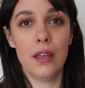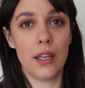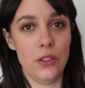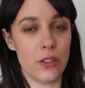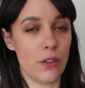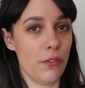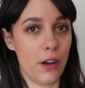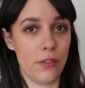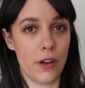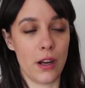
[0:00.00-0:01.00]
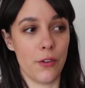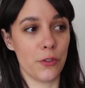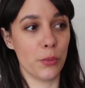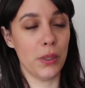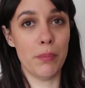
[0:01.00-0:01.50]
can use it very, very
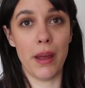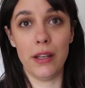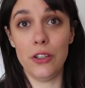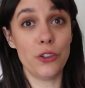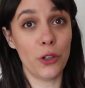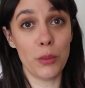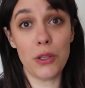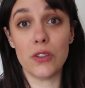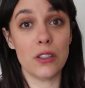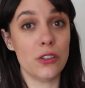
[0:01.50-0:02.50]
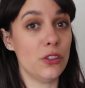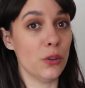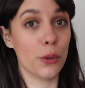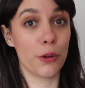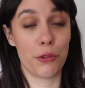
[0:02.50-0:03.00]
comfortably, but you should only be using
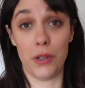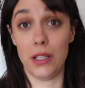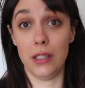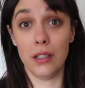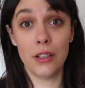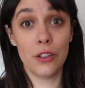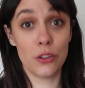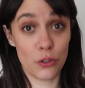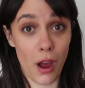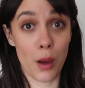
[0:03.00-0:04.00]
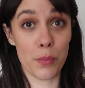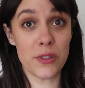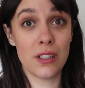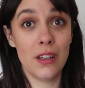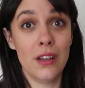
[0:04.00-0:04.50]
2 or 3
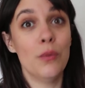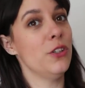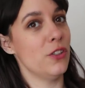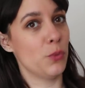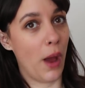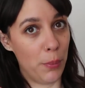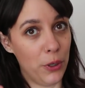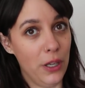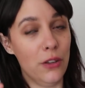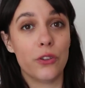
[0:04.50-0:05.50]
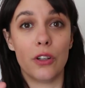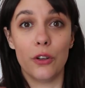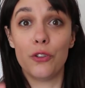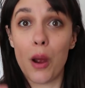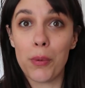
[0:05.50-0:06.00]
drops, which is why I put it in those
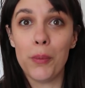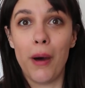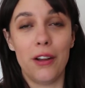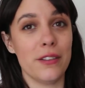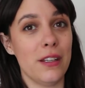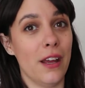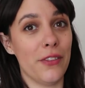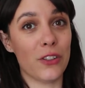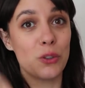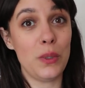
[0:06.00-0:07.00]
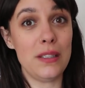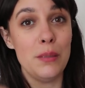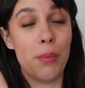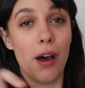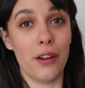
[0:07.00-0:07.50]
little dropper bottles and not the
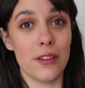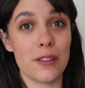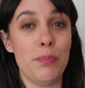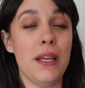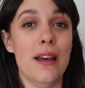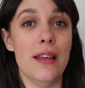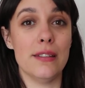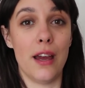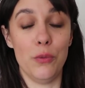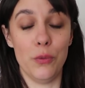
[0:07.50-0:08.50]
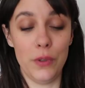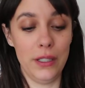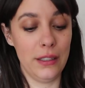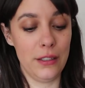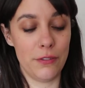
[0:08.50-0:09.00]
squeezy bottles, because I
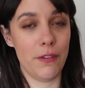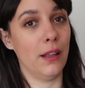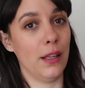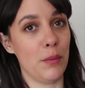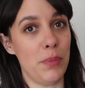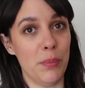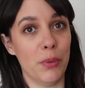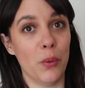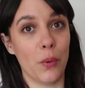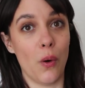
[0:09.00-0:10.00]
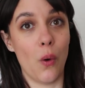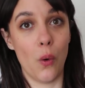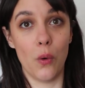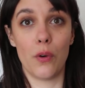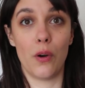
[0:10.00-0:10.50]
really felt like people were
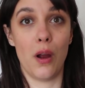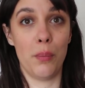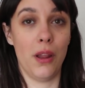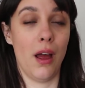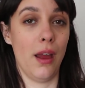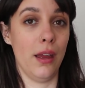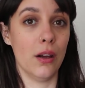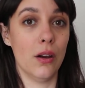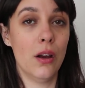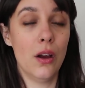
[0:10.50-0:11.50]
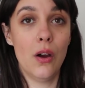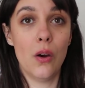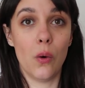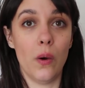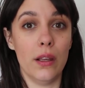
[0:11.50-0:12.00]
over applying
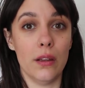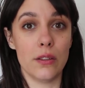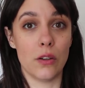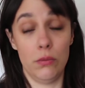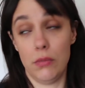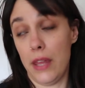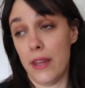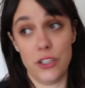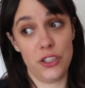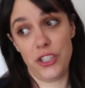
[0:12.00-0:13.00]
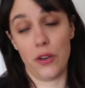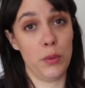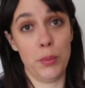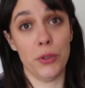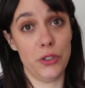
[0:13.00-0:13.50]
oils, and that just
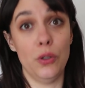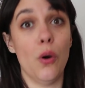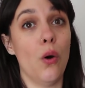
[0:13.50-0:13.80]
generally people do